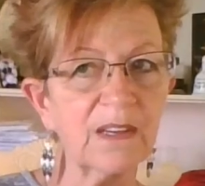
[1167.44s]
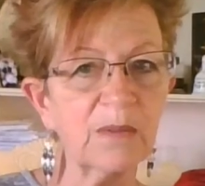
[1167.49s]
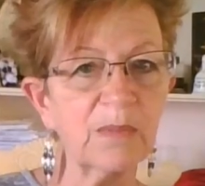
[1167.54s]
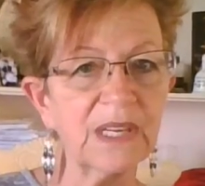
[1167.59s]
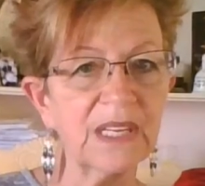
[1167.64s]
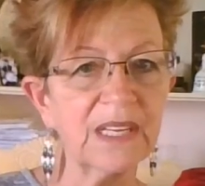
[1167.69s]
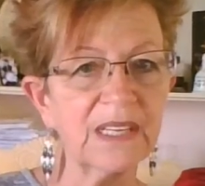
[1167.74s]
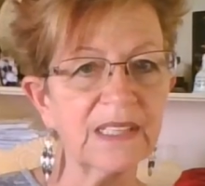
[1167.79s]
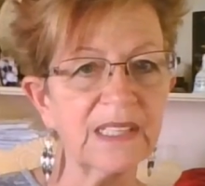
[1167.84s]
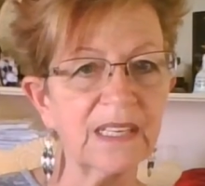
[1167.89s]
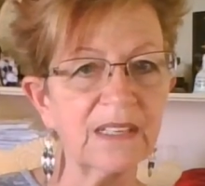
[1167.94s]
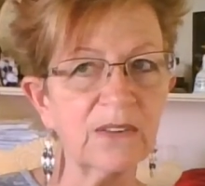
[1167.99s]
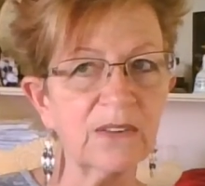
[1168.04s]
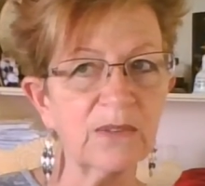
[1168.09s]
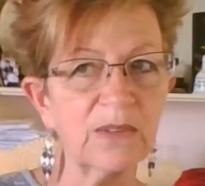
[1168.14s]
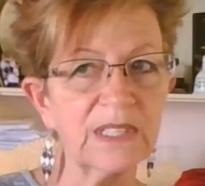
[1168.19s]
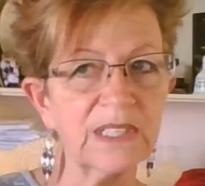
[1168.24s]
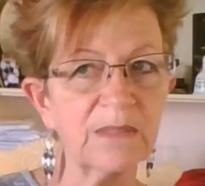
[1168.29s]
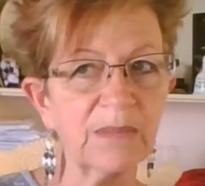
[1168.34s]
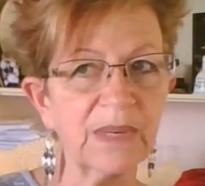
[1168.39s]
I'm getting that
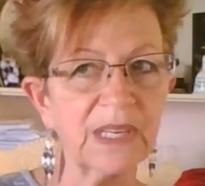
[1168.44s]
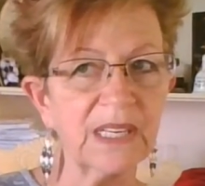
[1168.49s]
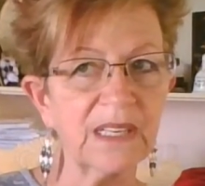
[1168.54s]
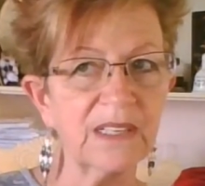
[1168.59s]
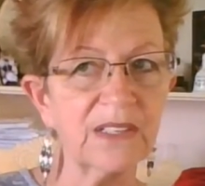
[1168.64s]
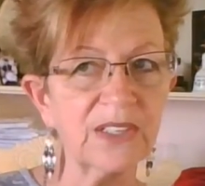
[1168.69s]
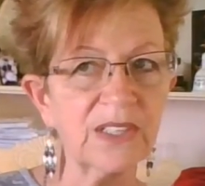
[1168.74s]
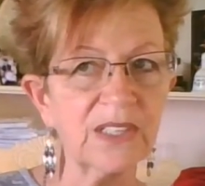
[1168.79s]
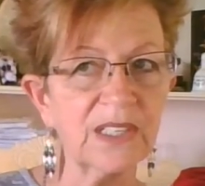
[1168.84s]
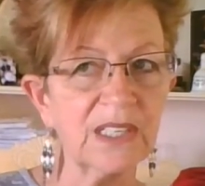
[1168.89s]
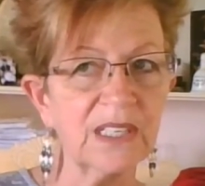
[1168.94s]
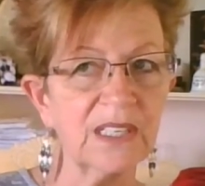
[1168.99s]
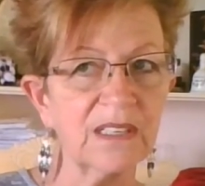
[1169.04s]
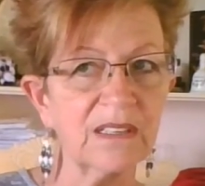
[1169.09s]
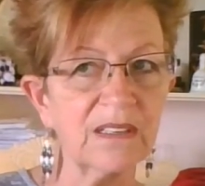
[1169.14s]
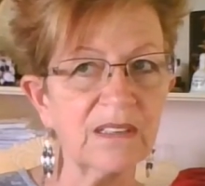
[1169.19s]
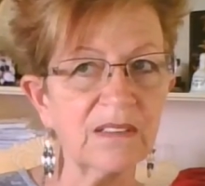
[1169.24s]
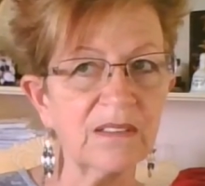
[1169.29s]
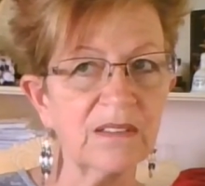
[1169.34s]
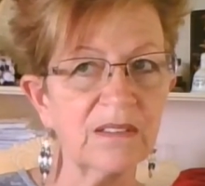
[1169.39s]
noise in my kitchen
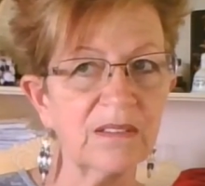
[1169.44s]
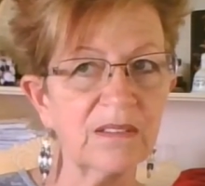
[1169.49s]
again.